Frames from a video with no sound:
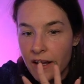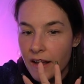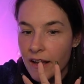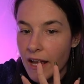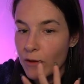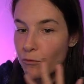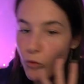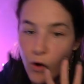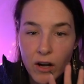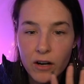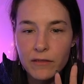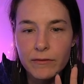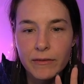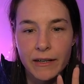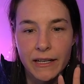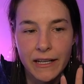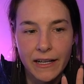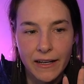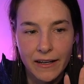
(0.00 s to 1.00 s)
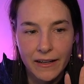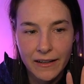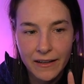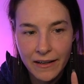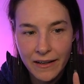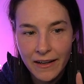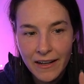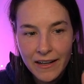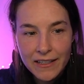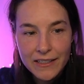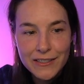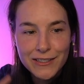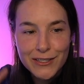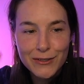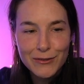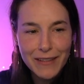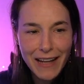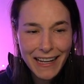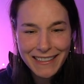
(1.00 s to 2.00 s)
and one over here,
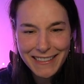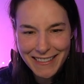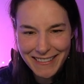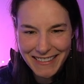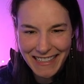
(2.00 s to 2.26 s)
do not do